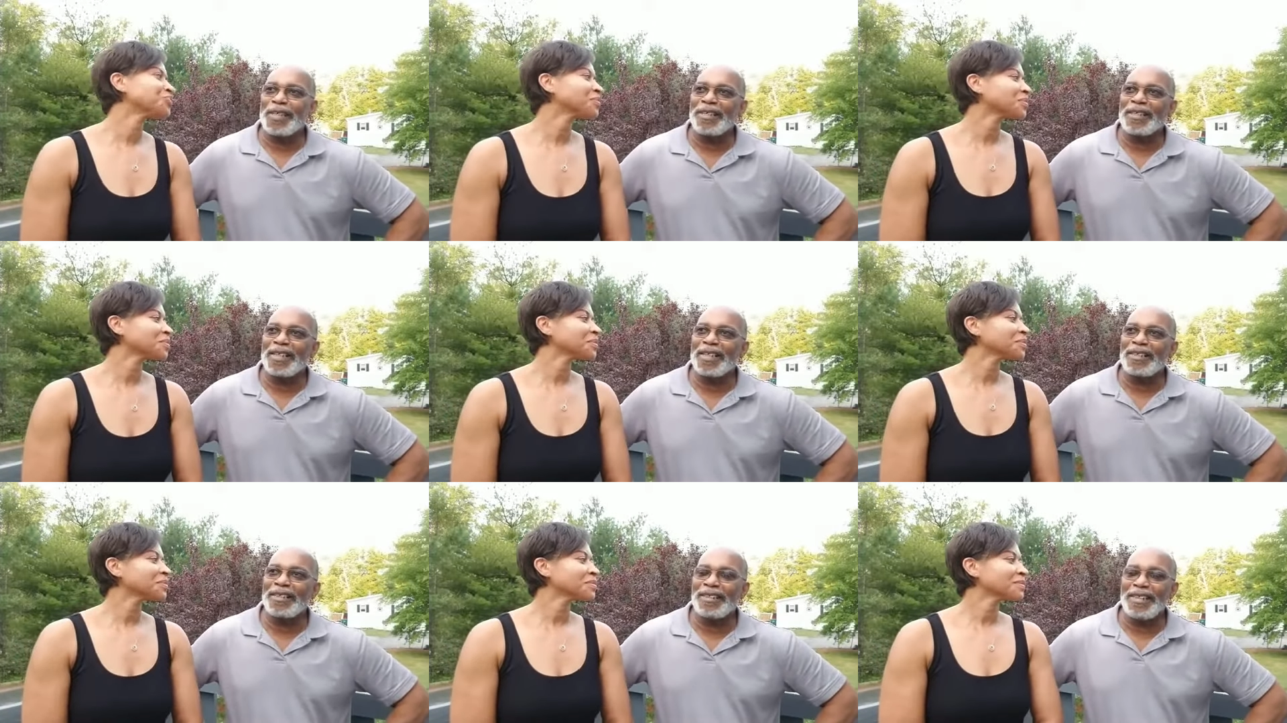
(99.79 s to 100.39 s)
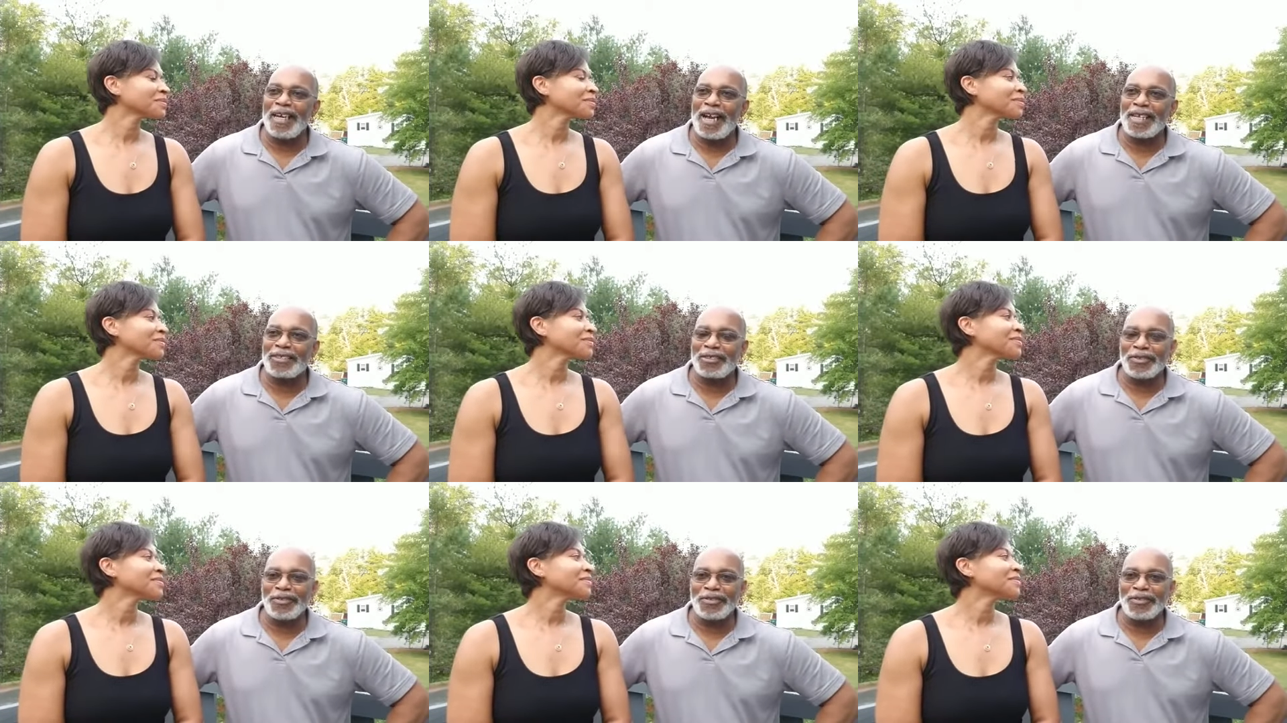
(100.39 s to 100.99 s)
Speaker 1: him at the
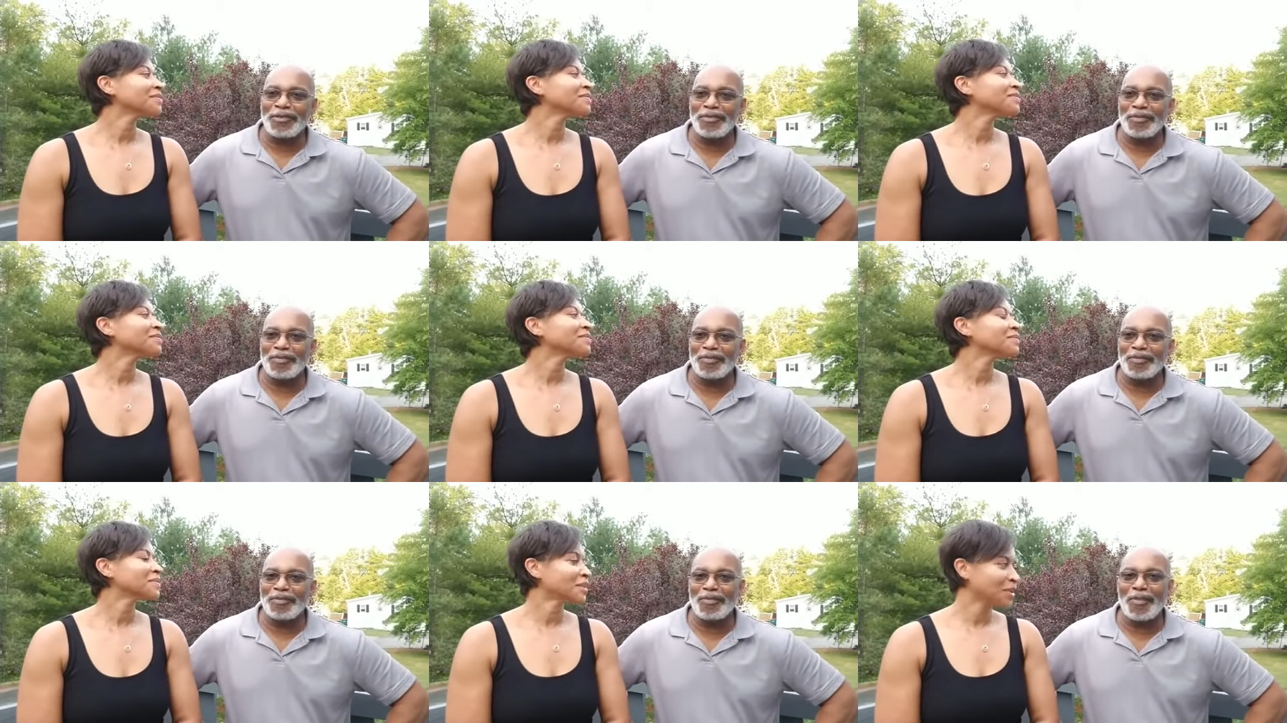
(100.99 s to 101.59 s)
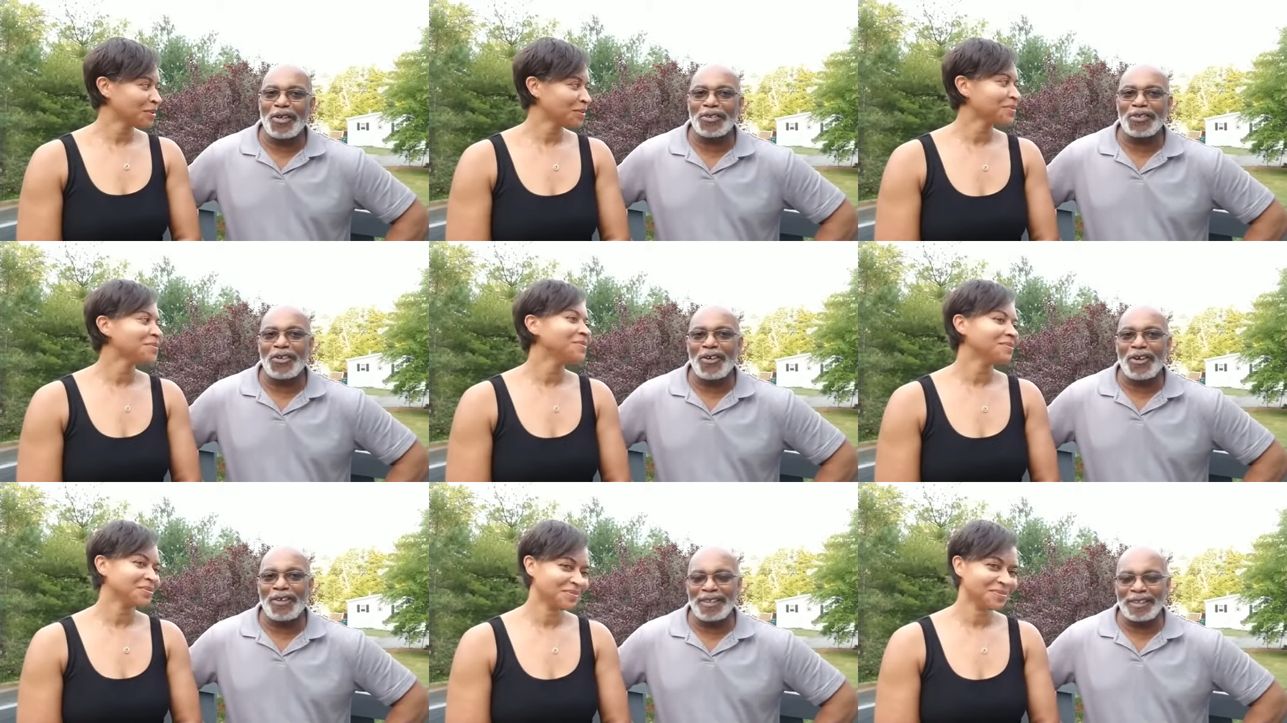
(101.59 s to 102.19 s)
Action Martial
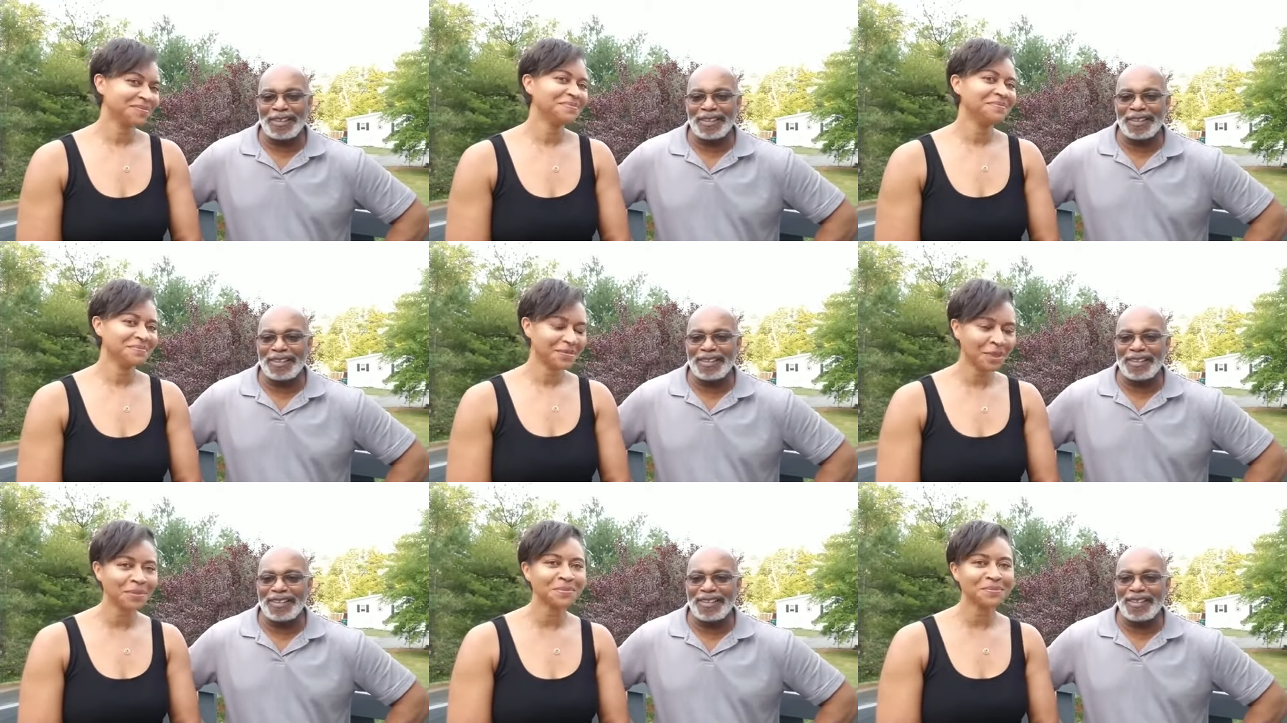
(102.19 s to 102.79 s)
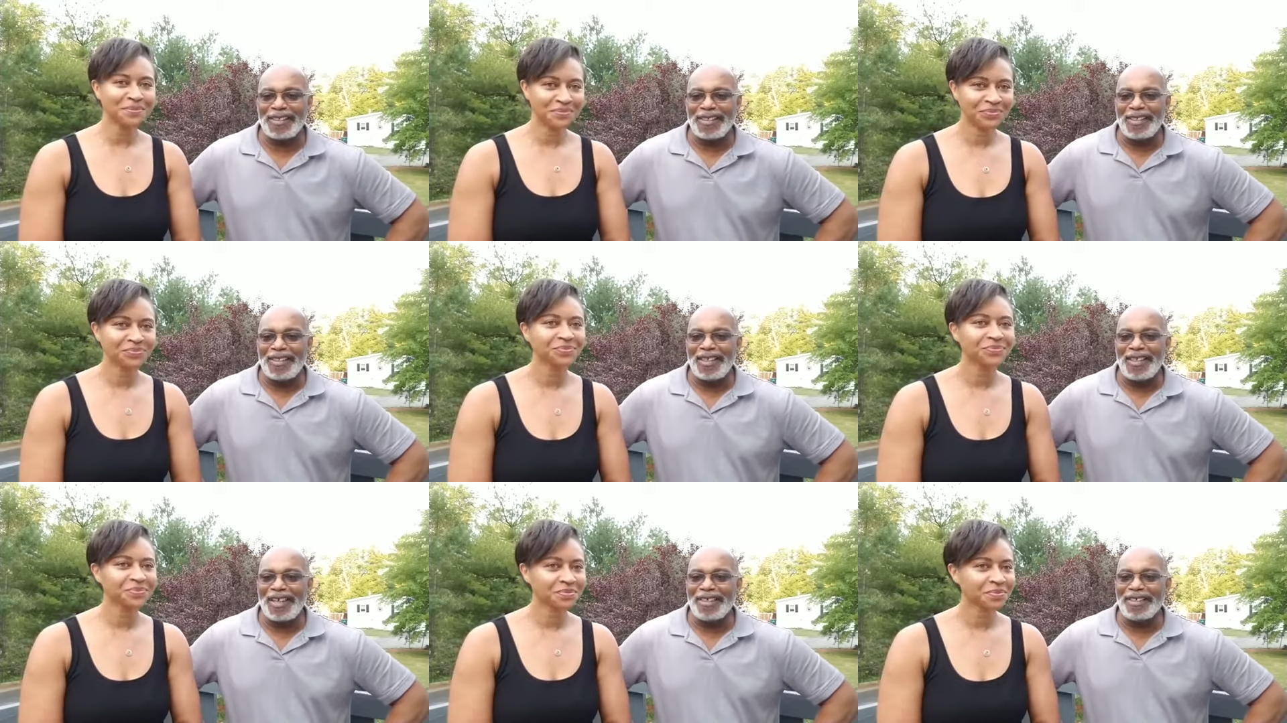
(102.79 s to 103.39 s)
Art, yeah.
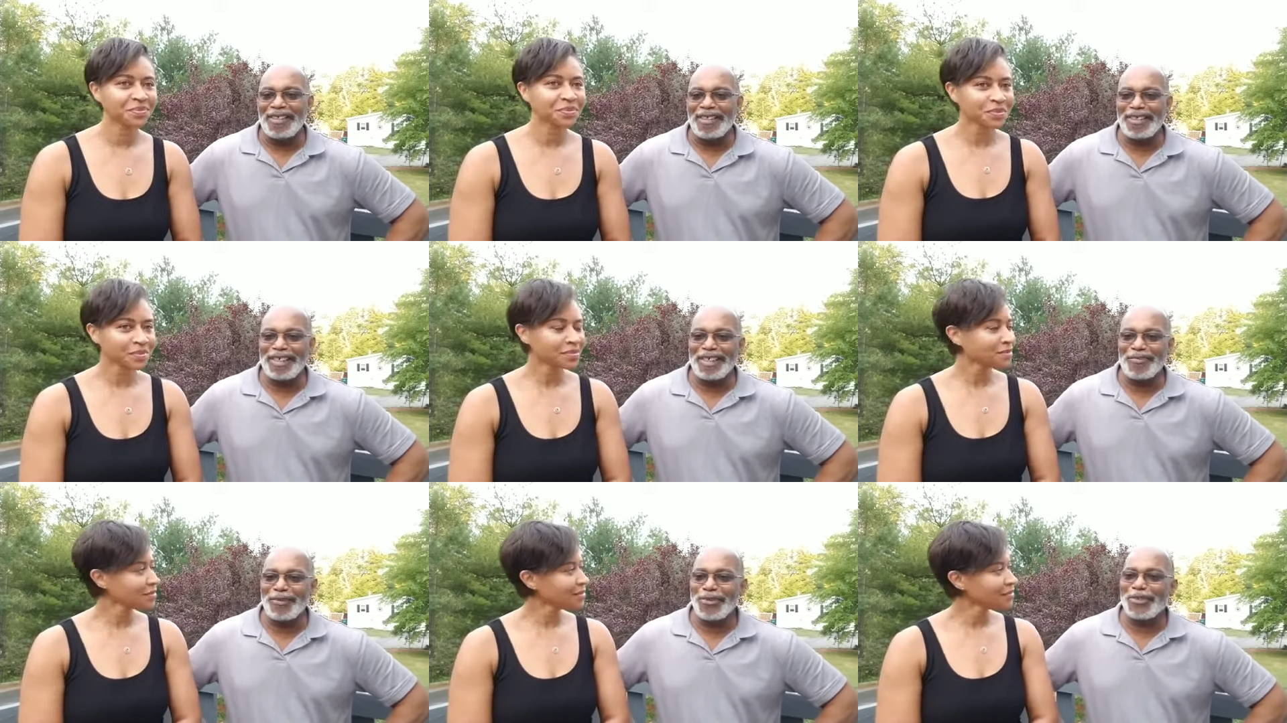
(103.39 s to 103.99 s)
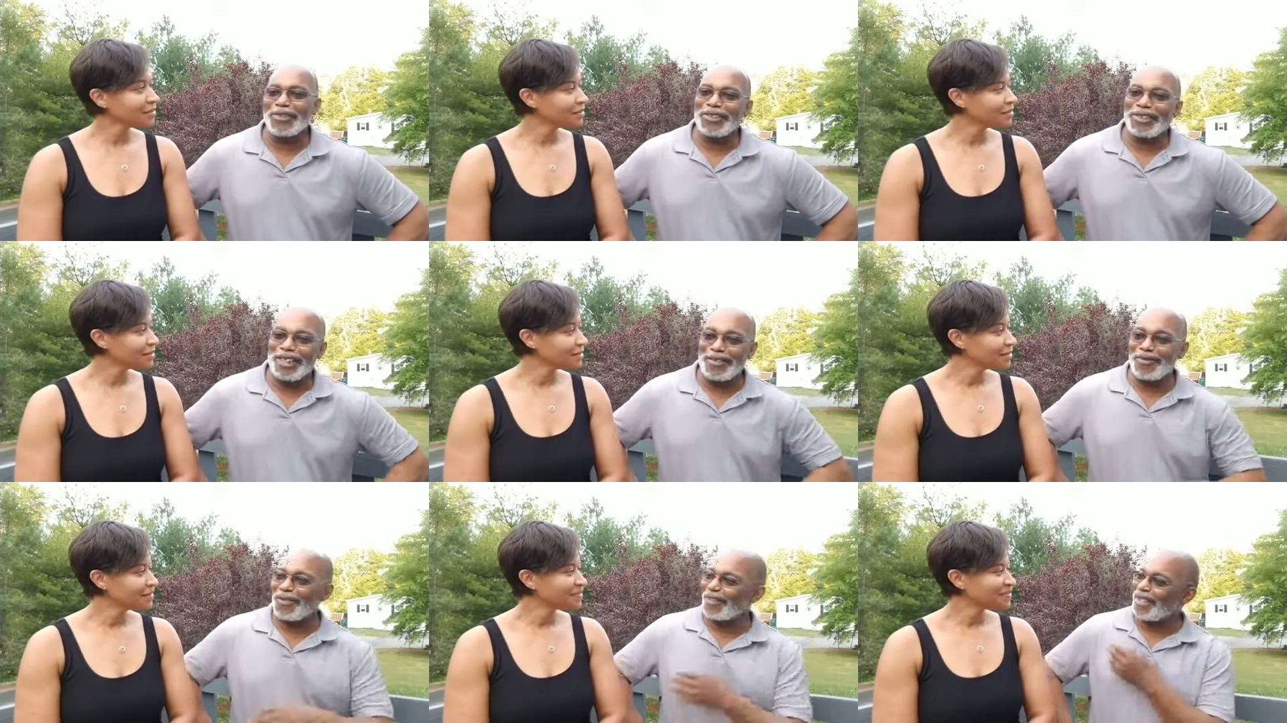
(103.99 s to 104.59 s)
and he came to our
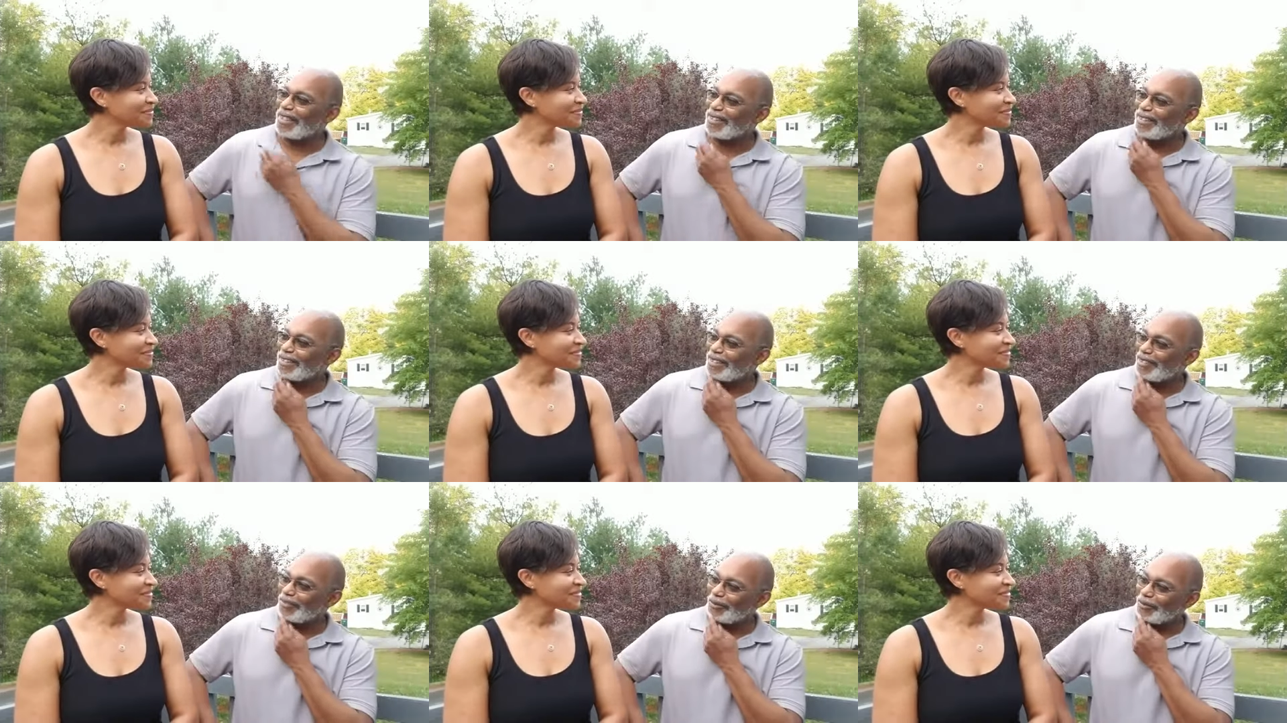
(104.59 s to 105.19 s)
table and